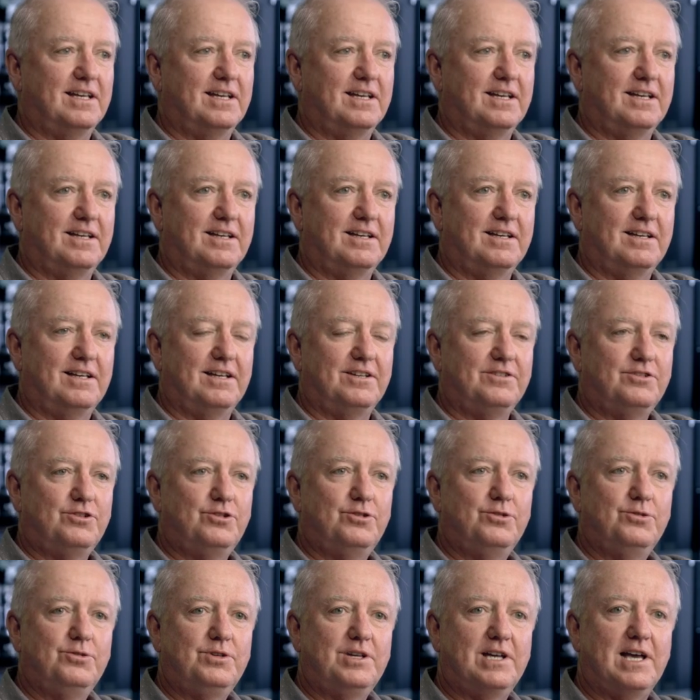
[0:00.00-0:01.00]
uh, a
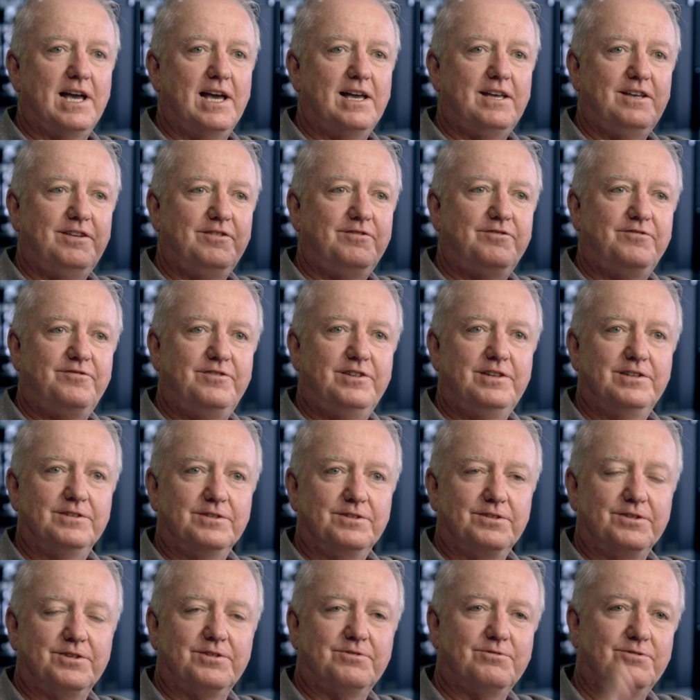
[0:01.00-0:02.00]
2K
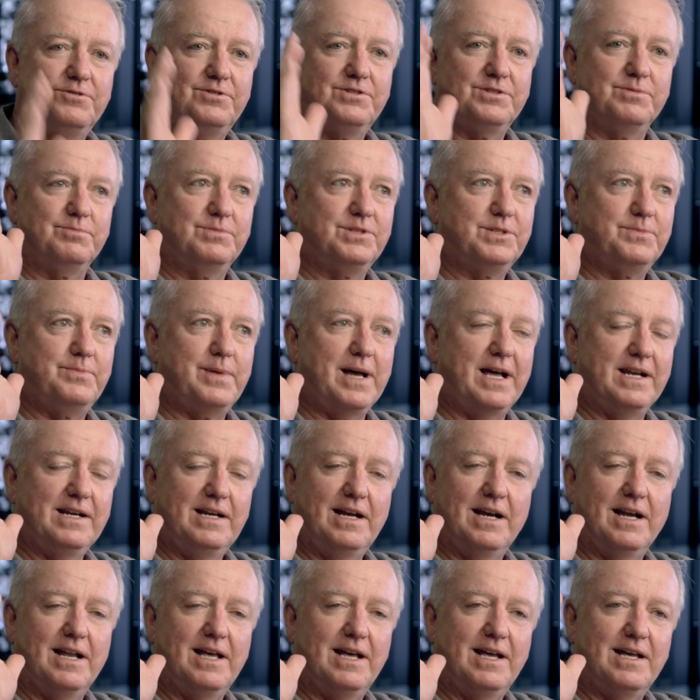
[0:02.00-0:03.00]
fill through some
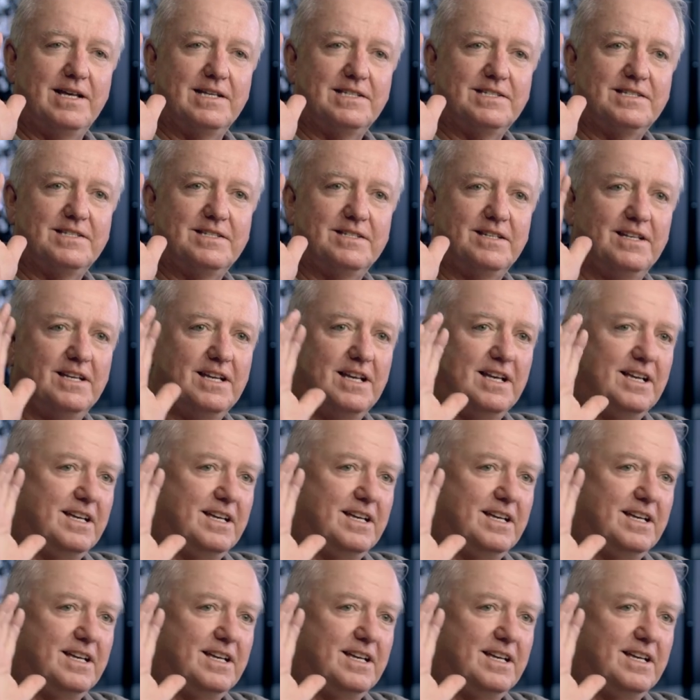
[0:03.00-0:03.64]
spun glass.